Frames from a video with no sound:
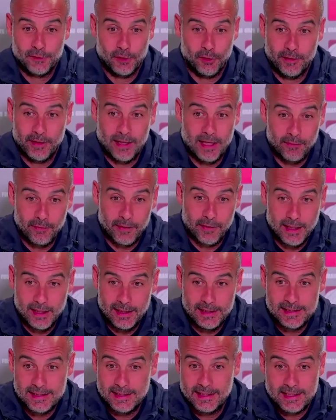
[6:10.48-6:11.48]
Harry
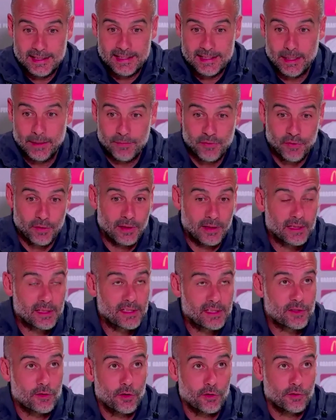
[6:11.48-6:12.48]
Kane is an exception,
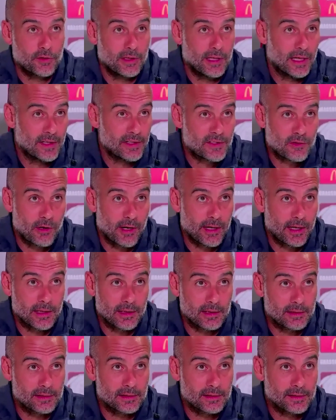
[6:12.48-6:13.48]
extraordinary
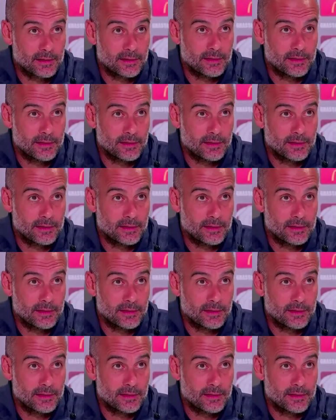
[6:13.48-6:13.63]
striker.